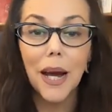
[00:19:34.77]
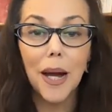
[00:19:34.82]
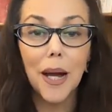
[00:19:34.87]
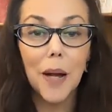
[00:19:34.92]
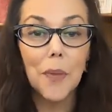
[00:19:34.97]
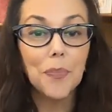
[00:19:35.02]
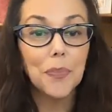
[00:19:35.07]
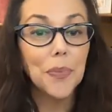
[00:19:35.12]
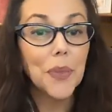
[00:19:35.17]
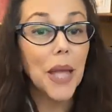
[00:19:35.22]

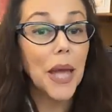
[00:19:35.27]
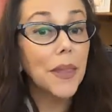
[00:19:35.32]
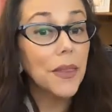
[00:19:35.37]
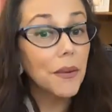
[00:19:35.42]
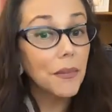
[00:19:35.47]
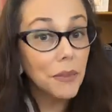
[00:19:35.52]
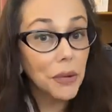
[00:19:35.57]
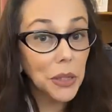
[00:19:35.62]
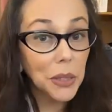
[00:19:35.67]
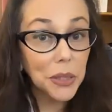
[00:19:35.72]
And
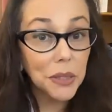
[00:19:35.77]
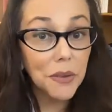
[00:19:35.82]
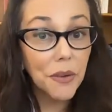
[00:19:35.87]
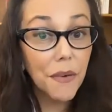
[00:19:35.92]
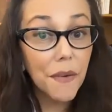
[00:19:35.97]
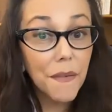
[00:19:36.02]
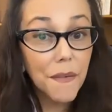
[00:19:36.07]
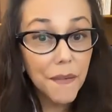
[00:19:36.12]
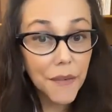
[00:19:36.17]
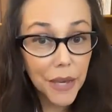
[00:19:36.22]
the first
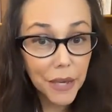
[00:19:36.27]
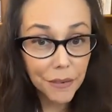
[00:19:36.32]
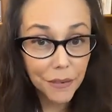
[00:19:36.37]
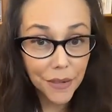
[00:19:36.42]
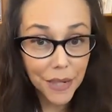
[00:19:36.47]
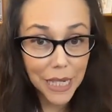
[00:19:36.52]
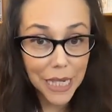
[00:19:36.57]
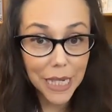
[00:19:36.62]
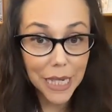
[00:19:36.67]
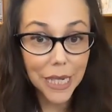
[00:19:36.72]

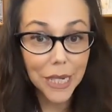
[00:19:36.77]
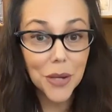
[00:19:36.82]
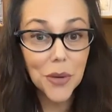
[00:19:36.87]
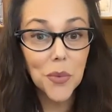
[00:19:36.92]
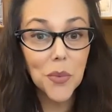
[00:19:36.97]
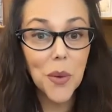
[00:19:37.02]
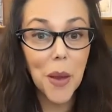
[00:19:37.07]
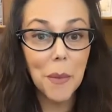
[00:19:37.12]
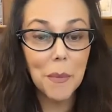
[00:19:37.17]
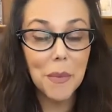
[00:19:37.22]
50
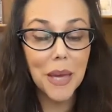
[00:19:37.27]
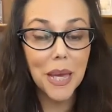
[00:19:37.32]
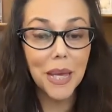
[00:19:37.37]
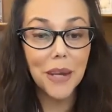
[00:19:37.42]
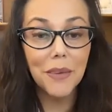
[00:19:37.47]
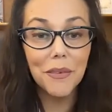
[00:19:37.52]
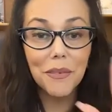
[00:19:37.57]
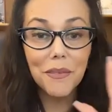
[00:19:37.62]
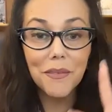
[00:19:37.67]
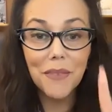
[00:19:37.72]

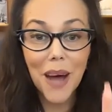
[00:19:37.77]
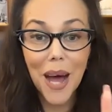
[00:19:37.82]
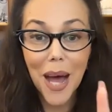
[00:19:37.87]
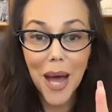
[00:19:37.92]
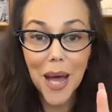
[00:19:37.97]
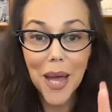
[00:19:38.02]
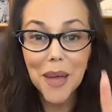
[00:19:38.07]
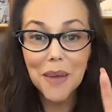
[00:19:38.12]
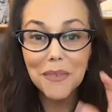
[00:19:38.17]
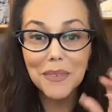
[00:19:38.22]
women,
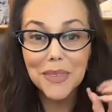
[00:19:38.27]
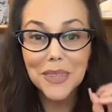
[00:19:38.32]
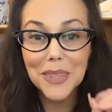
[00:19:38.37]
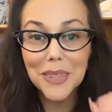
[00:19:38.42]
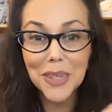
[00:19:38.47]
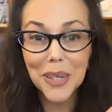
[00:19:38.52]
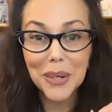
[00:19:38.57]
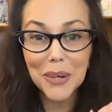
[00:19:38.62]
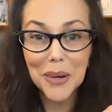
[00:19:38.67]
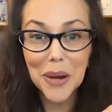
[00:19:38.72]

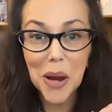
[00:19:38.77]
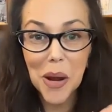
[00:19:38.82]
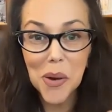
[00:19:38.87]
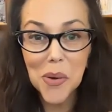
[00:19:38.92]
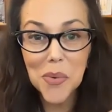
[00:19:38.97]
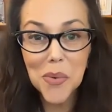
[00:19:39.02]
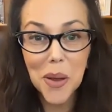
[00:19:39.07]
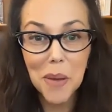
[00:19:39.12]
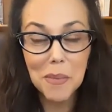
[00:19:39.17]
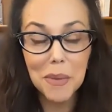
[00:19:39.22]

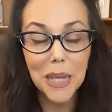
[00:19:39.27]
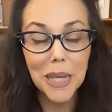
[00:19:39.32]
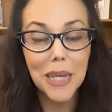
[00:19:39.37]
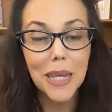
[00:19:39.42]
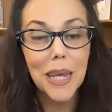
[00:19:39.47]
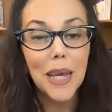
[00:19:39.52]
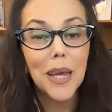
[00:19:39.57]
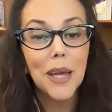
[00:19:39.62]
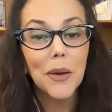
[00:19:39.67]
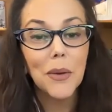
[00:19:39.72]
50
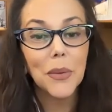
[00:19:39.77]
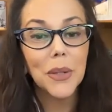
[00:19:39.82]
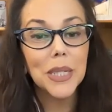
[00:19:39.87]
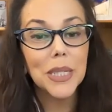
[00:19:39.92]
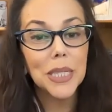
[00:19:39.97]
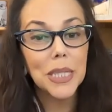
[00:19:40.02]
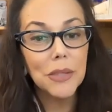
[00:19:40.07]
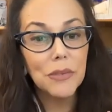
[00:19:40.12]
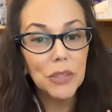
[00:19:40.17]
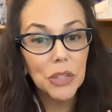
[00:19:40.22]
women,
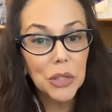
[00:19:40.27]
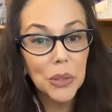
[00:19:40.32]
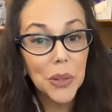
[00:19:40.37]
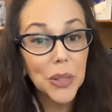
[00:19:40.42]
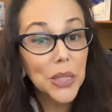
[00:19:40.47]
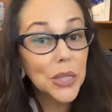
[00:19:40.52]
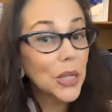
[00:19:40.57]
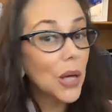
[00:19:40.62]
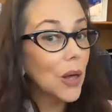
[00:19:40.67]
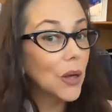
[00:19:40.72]
receive
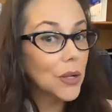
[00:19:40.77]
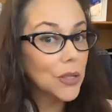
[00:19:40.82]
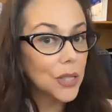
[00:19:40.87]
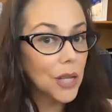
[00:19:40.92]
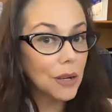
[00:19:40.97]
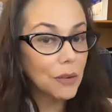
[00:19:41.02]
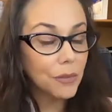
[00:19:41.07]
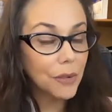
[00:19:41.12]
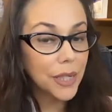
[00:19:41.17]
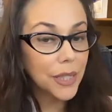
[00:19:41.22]

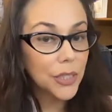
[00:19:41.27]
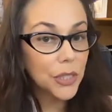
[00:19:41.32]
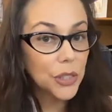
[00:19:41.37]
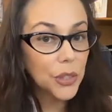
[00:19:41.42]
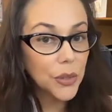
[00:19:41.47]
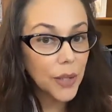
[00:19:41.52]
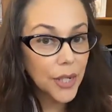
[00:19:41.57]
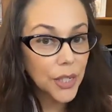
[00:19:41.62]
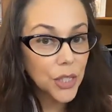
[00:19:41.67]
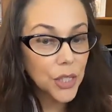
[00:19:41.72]
$200 off
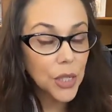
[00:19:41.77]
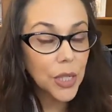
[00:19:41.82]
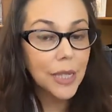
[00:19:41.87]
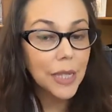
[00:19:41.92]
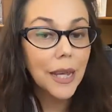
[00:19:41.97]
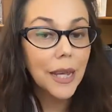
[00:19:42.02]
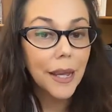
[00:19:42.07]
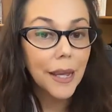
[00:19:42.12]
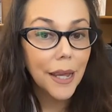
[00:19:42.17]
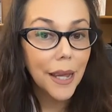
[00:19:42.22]

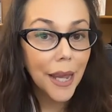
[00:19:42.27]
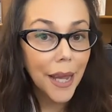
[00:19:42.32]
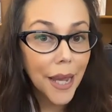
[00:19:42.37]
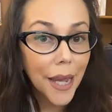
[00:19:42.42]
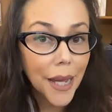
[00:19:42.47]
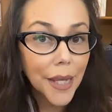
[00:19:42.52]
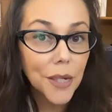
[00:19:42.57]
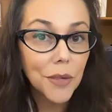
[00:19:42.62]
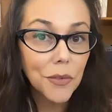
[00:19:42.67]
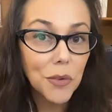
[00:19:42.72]
registration
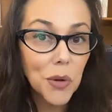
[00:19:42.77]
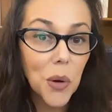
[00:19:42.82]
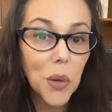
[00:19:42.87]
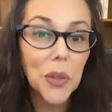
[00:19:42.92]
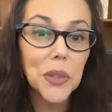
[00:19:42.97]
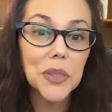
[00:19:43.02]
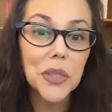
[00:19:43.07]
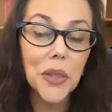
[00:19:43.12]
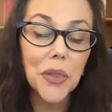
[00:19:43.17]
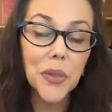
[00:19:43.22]
and, of
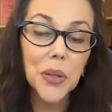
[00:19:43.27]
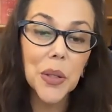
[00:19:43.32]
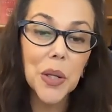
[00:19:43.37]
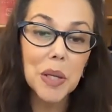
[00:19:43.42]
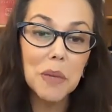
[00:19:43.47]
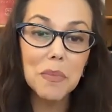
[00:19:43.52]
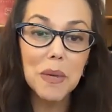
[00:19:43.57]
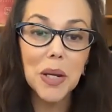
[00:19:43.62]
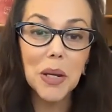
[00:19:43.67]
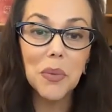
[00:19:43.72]
course, a
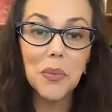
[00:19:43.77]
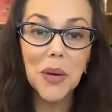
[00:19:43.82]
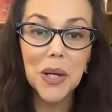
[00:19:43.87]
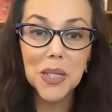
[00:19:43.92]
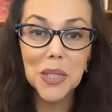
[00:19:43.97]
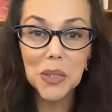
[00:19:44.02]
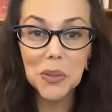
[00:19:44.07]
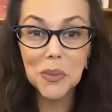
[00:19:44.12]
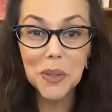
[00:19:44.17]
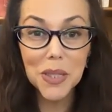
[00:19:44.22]
30-minute
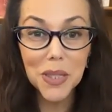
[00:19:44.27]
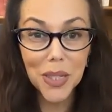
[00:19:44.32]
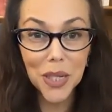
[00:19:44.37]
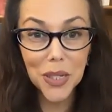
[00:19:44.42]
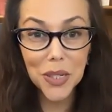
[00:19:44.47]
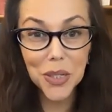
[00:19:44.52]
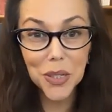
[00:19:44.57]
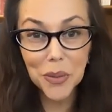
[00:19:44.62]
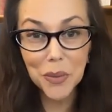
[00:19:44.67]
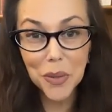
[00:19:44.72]
one-to-one
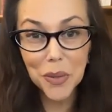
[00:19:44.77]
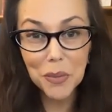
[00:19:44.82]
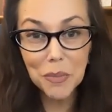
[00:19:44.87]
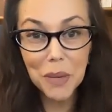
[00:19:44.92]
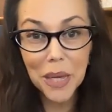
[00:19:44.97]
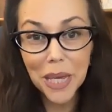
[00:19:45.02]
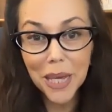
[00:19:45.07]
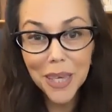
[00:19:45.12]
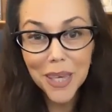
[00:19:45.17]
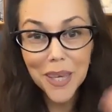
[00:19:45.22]
session with
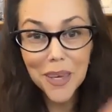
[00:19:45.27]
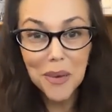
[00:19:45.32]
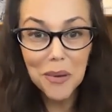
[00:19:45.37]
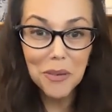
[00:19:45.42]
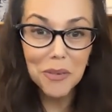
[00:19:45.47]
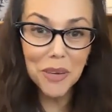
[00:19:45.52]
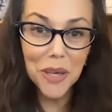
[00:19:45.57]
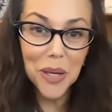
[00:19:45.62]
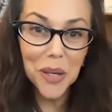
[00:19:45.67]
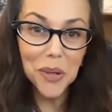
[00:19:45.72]
me,
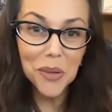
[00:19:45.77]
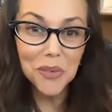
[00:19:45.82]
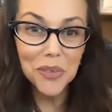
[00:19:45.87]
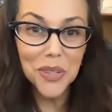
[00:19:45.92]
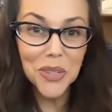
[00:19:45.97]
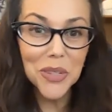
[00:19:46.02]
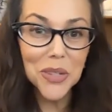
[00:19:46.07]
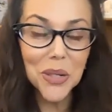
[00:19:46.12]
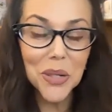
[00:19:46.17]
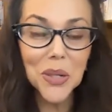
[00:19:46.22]
Vihil
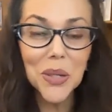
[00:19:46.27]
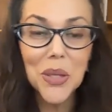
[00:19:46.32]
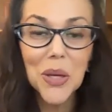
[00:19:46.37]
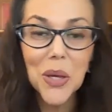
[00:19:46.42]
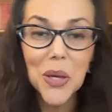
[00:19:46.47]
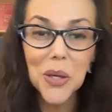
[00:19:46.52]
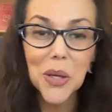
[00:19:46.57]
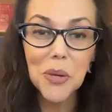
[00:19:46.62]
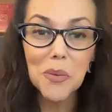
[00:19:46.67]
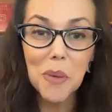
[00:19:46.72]
Vigil,
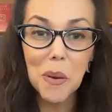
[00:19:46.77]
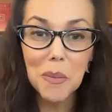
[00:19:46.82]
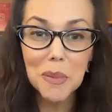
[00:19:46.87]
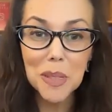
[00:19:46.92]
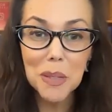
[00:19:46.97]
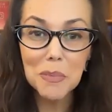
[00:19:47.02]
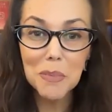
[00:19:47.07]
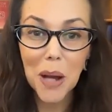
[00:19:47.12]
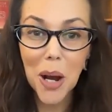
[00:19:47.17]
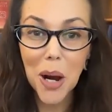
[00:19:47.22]
your
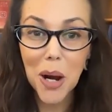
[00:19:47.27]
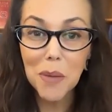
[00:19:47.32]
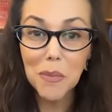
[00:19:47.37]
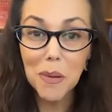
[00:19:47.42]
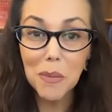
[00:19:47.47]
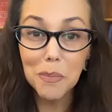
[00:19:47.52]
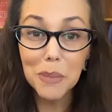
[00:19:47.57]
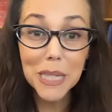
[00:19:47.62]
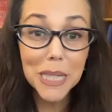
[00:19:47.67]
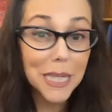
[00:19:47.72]
women's
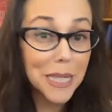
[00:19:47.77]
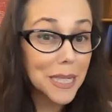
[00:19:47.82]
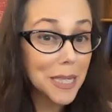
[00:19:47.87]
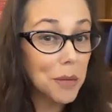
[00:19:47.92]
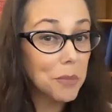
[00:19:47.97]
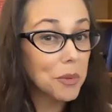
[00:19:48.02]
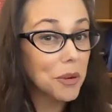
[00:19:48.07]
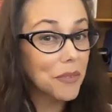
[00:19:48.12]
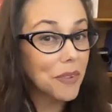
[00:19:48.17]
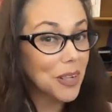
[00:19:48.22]
empowerment
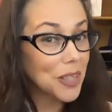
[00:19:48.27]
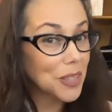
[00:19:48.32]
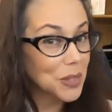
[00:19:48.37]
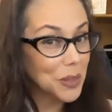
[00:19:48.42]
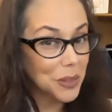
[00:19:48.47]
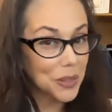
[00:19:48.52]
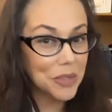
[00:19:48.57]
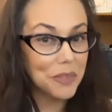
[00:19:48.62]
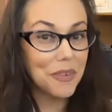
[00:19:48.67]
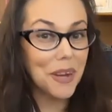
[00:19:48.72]
business and
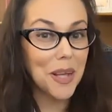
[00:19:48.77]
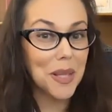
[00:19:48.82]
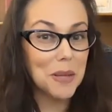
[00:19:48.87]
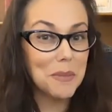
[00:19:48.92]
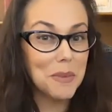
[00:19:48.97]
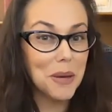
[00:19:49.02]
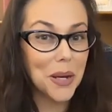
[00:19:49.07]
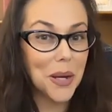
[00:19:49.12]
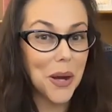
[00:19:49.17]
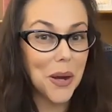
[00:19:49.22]
professional
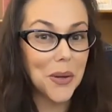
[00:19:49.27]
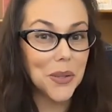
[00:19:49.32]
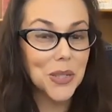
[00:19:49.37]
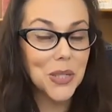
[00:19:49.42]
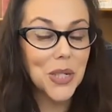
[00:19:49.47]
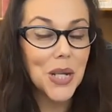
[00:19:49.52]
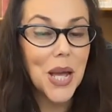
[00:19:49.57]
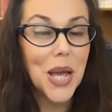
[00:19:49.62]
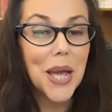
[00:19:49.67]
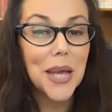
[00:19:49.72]
development
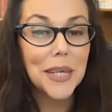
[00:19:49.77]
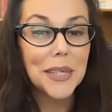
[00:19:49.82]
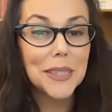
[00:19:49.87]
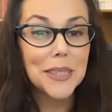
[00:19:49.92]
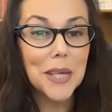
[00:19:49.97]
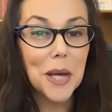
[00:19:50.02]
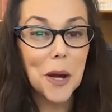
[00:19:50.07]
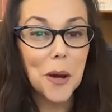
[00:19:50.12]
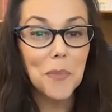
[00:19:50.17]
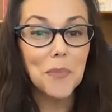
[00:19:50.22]
coach.
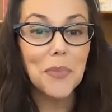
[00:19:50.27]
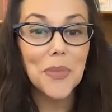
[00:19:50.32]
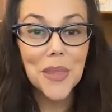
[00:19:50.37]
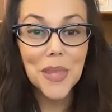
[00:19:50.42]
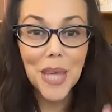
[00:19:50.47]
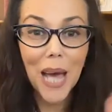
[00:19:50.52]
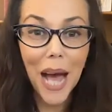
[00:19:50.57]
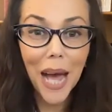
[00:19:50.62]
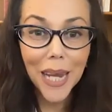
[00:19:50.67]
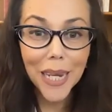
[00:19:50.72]
So
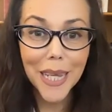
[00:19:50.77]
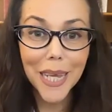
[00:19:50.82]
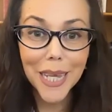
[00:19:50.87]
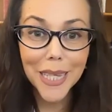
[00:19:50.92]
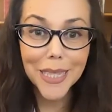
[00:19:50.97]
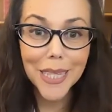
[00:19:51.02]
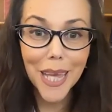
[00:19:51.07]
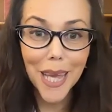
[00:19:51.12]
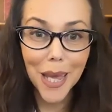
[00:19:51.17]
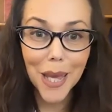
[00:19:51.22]
that
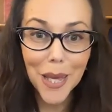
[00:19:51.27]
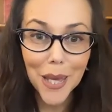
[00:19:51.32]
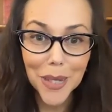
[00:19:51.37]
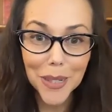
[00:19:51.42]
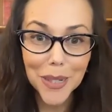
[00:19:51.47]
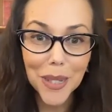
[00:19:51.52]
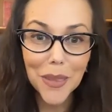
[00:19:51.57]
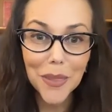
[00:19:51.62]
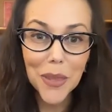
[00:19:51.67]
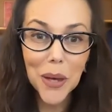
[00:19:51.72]
is
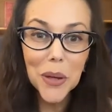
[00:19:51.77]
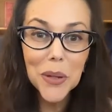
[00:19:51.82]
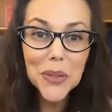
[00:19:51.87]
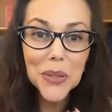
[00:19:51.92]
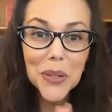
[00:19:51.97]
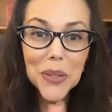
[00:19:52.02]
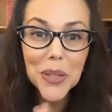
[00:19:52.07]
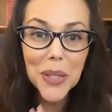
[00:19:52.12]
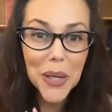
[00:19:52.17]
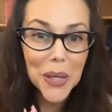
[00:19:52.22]
it.
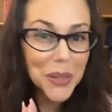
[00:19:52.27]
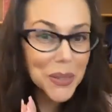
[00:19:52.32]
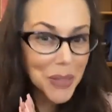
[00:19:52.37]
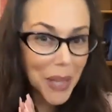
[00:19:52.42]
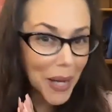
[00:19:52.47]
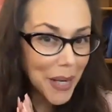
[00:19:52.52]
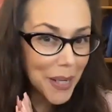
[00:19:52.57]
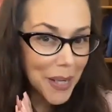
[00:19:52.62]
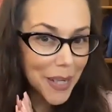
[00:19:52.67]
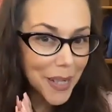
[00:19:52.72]
Those are the
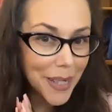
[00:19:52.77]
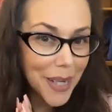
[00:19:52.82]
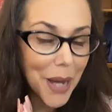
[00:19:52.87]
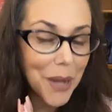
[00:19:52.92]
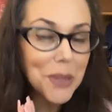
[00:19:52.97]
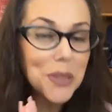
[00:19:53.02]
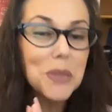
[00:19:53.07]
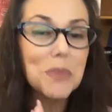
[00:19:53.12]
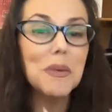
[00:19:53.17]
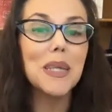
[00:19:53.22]
exciting
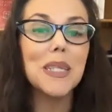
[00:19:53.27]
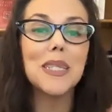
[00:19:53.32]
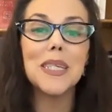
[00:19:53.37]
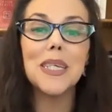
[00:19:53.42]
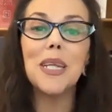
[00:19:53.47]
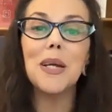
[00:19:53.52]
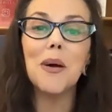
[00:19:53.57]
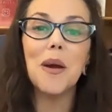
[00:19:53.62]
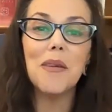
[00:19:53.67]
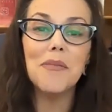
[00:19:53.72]

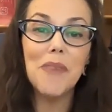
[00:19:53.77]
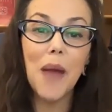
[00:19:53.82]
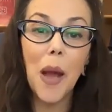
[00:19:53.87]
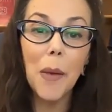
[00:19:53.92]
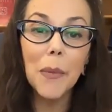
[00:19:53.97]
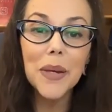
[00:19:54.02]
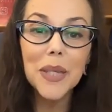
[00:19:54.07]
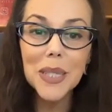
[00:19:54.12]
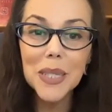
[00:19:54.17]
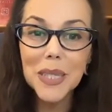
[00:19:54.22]
announcements. You know, our
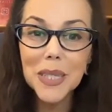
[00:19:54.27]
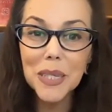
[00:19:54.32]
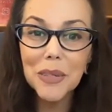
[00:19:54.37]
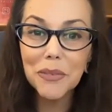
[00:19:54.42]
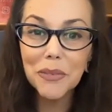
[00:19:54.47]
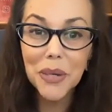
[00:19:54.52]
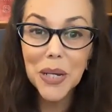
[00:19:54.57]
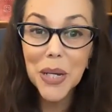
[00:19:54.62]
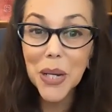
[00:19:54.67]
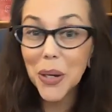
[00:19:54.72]

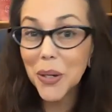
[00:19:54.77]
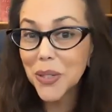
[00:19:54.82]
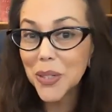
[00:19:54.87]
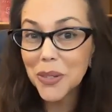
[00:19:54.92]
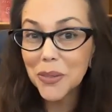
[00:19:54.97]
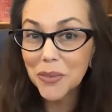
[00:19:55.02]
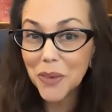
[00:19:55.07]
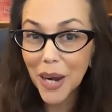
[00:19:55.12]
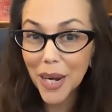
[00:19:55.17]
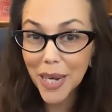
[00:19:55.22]
Fabulously Free
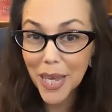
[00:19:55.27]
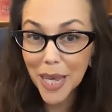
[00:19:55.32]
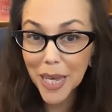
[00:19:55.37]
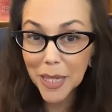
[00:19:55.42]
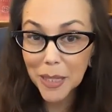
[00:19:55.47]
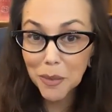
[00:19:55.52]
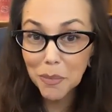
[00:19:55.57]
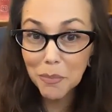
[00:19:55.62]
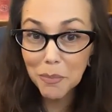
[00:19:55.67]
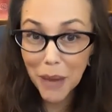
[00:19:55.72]
Coaching
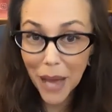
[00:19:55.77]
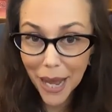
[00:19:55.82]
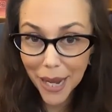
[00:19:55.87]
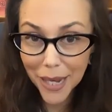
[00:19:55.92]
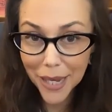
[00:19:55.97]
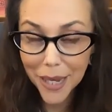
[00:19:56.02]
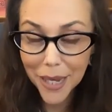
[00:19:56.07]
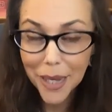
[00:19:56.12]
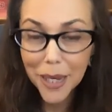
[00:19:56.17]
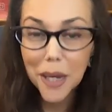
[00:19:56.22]
Friday is
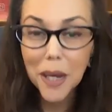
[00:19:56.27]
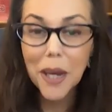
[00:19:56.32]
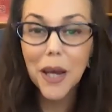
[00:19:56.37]
back.